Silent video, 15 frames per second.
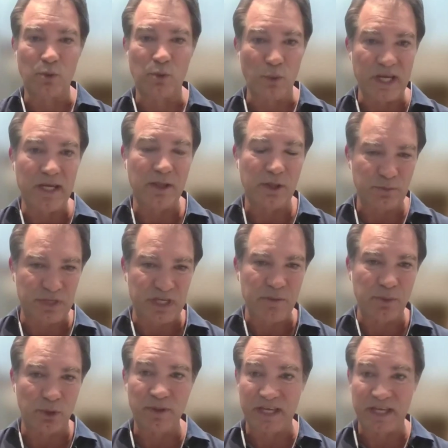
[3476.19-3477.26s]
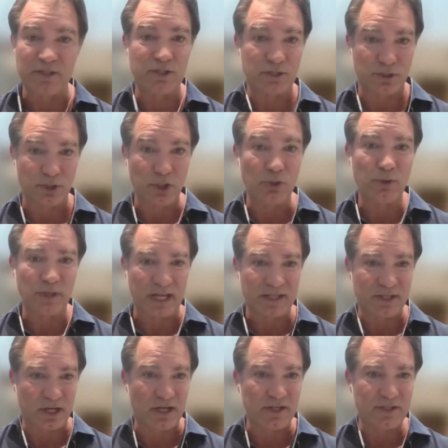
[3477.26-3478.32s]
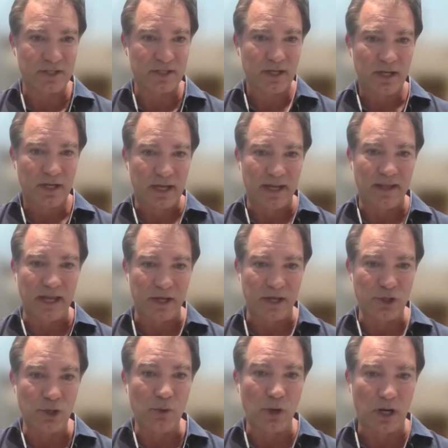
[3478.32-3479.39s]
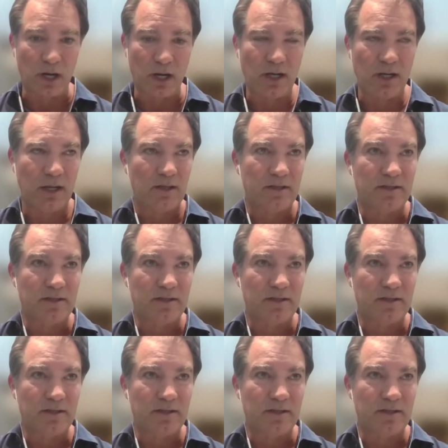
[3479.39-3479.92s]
We, the people, that's you, that's us, and you are